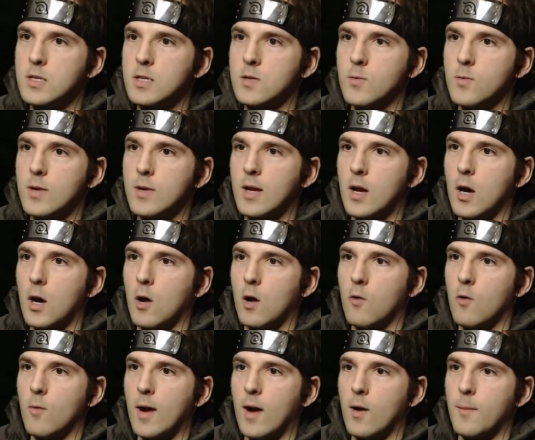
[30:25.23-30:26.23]
this... Oh,
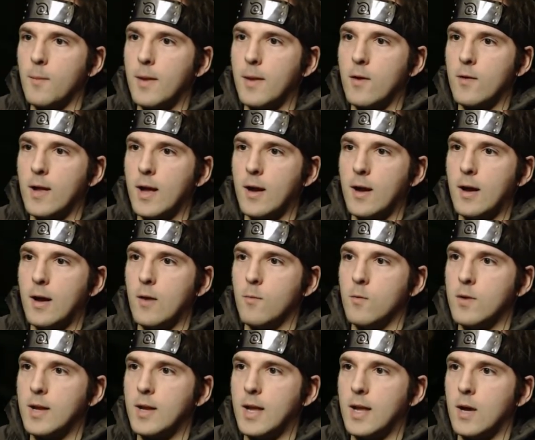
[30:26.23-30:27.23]
wow. I'm all out. I'm
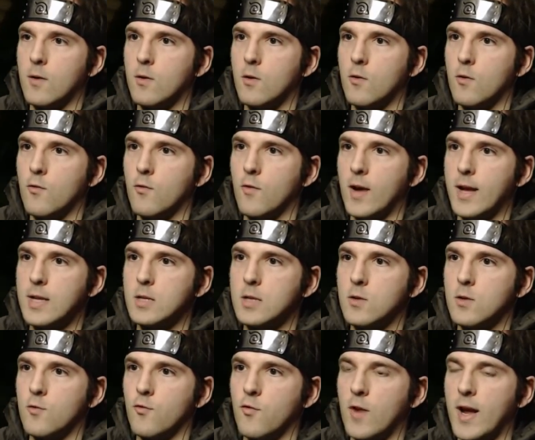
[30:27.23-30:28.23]
already out. Great.
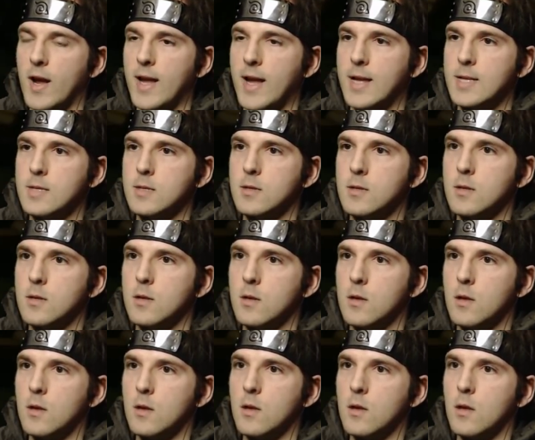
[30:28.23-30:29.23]
Great!
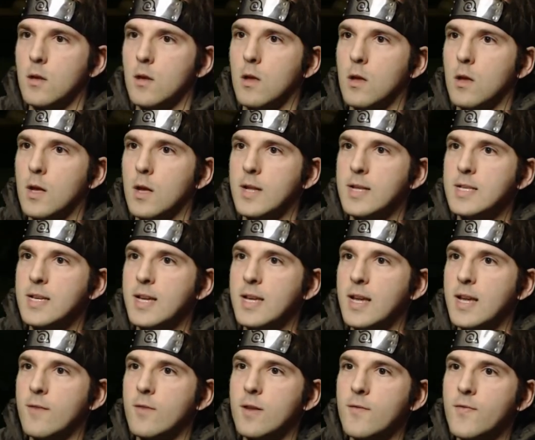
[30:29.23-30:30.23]

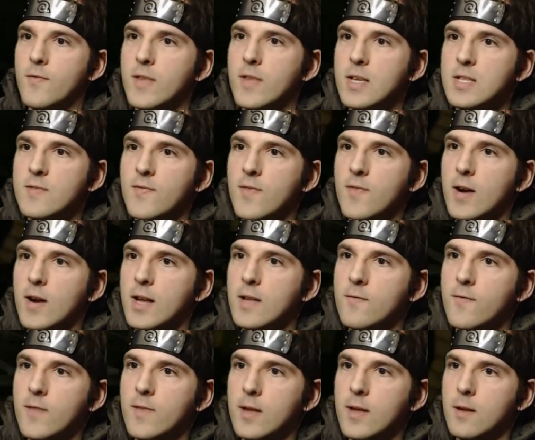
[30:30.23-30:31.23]
get rid of this fucking
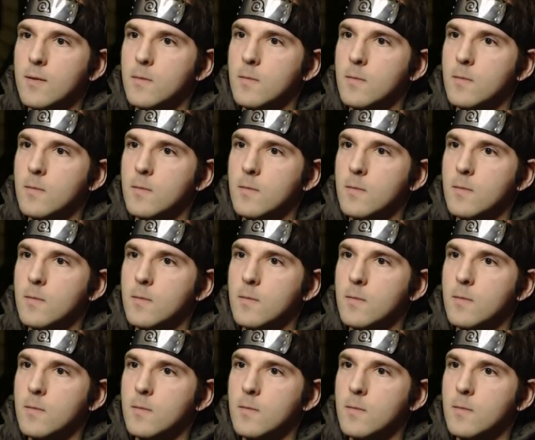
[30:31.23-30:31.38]
thing.